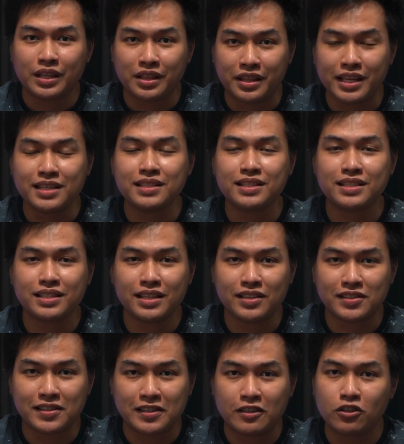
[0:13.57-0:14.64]
This
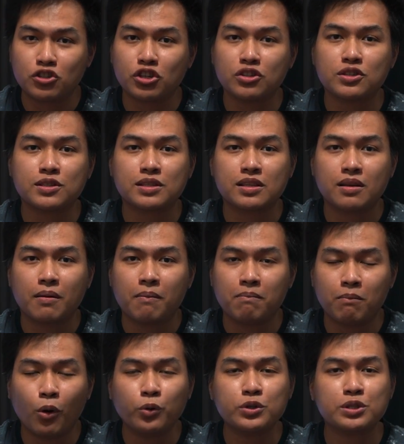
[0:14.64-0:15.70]
is Legion's
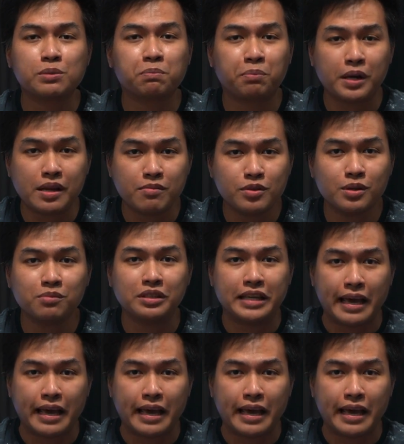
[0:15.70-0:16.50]
most premium